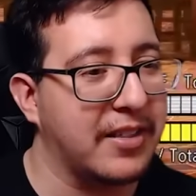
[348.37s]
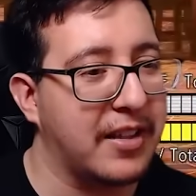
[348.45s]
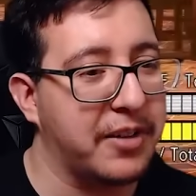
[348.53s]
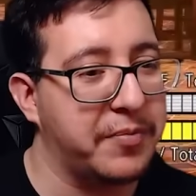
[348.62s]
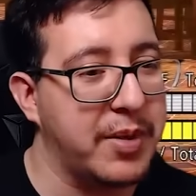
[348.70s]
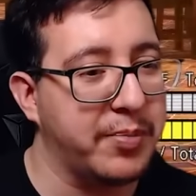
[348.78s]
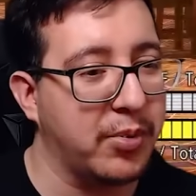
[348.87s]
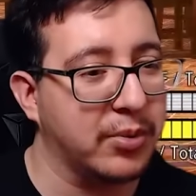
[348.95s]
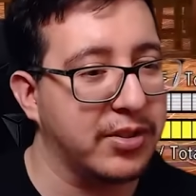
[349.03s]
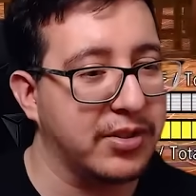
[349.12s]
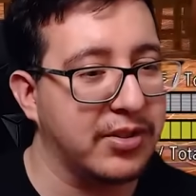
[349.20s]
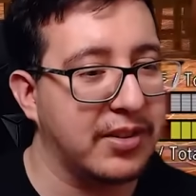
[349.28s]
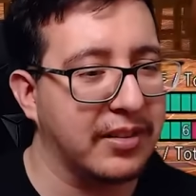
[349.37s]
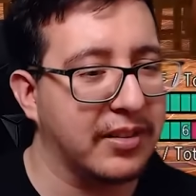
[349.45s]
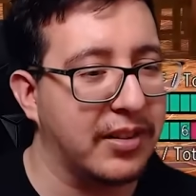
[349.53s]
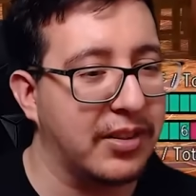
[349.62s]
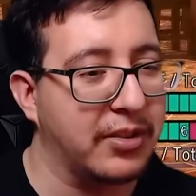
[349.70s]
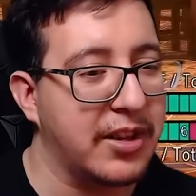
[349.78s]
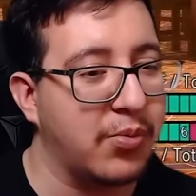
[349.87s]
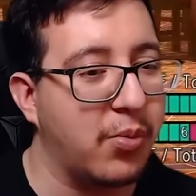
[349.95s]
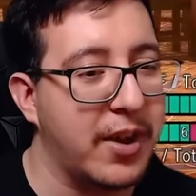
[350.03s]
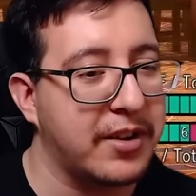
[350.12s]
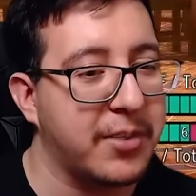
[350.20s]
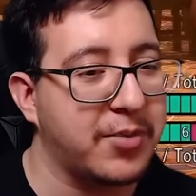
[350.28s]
lot of people will just literally wake up